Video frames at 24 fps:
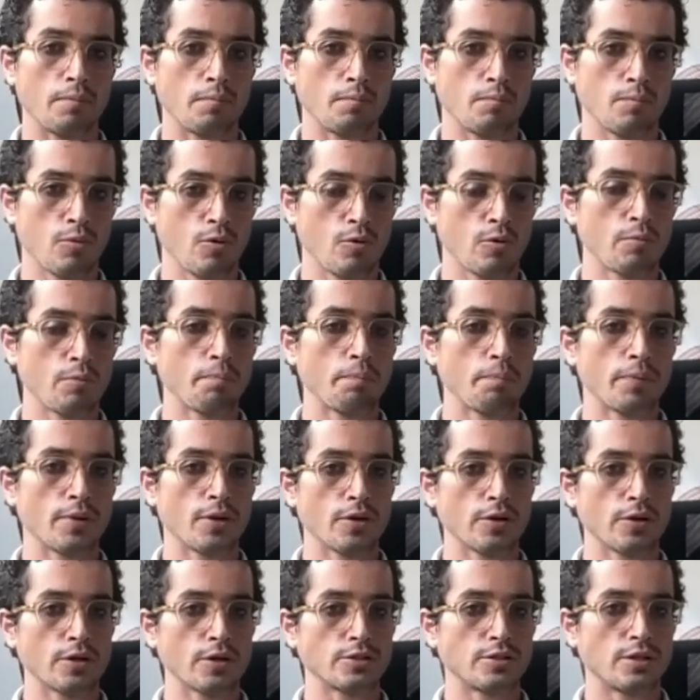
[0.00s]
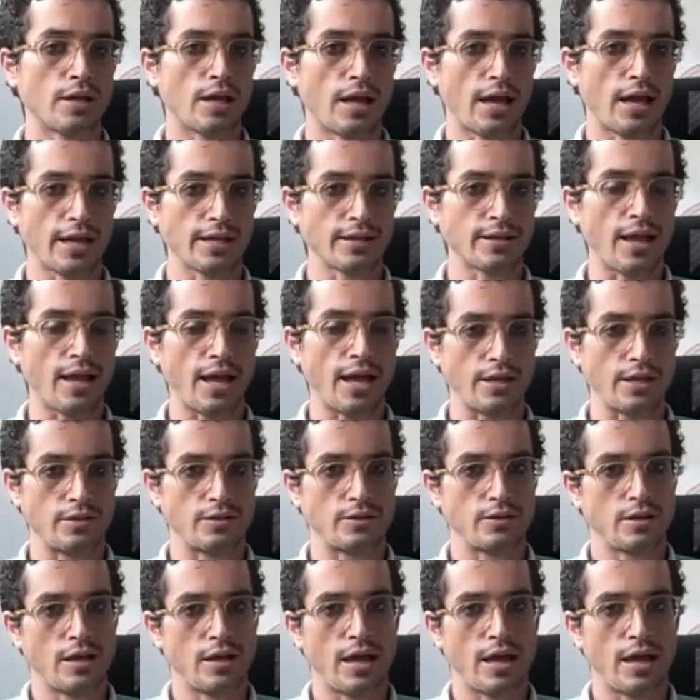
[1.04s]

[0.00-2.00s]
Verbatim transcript: moon period i died